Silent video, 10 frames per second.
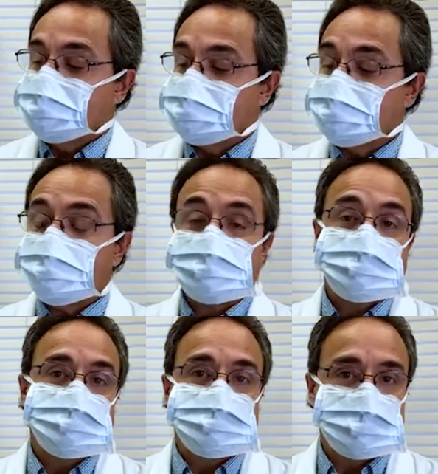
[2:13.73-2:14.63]
you're not
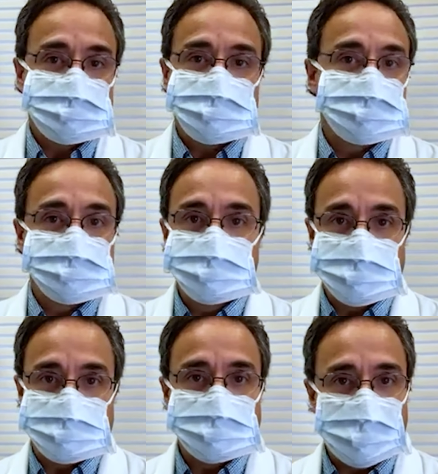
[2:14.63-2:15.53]
going to see
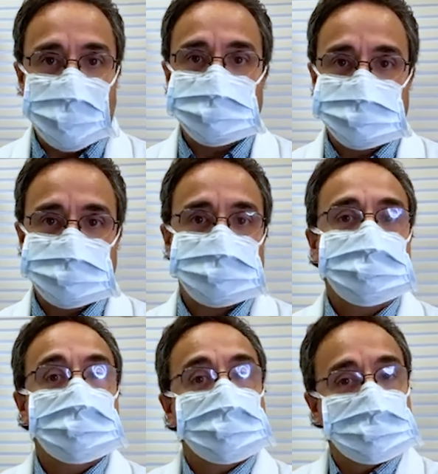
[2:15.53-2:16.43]

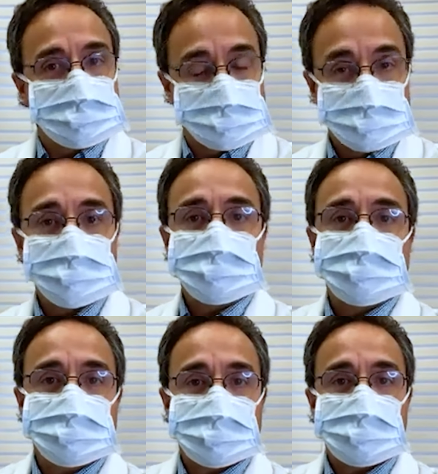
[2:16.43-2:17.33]
anything. There will be
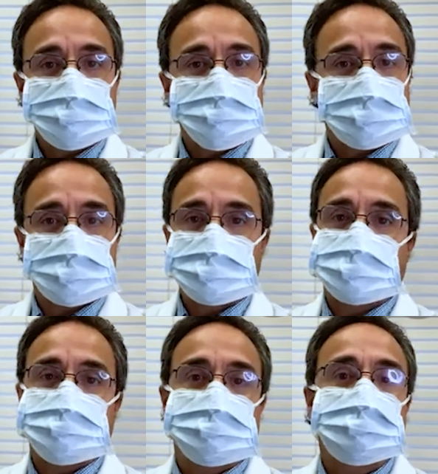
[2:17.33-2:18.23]
a line scar
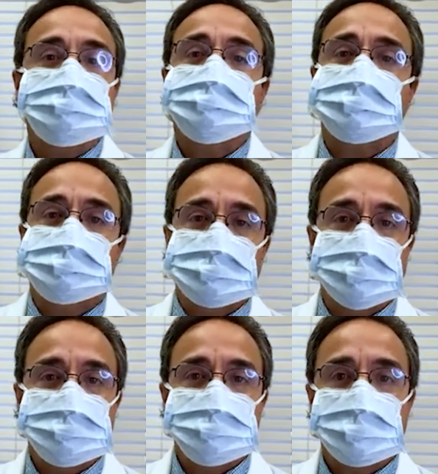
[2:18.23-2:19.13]
back there, but it's going to be
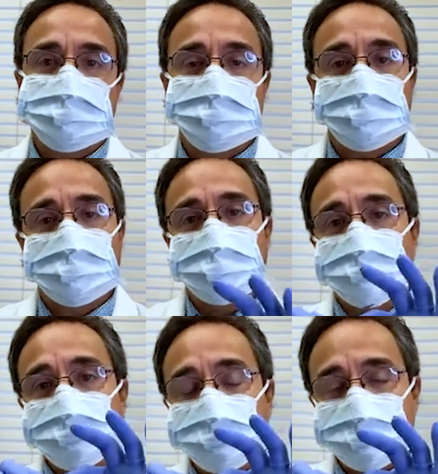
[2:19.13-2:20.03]
hidden by your
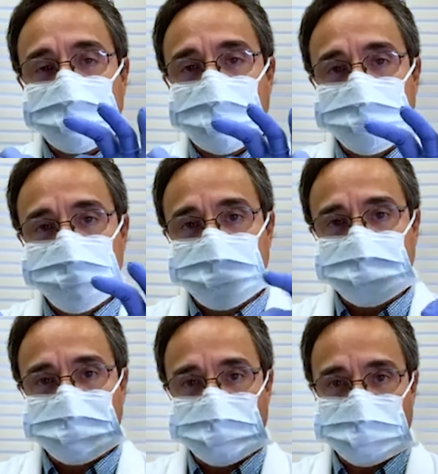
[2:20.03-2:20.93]
hair, and it's
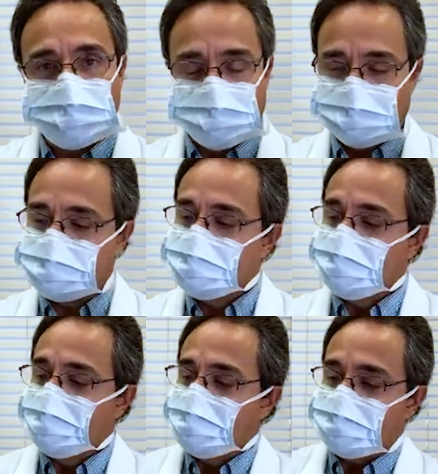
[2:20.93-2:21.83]
going to be thin.
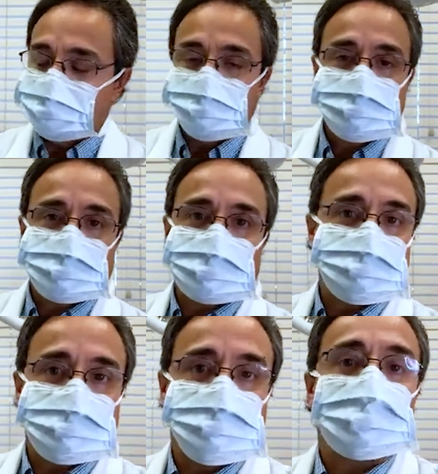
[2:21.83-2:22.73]
And in this
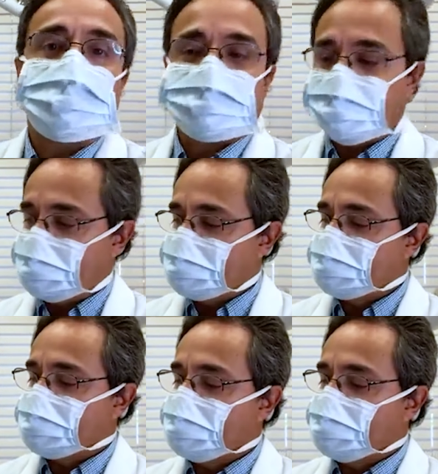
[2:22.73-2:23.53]
case, his wife can't even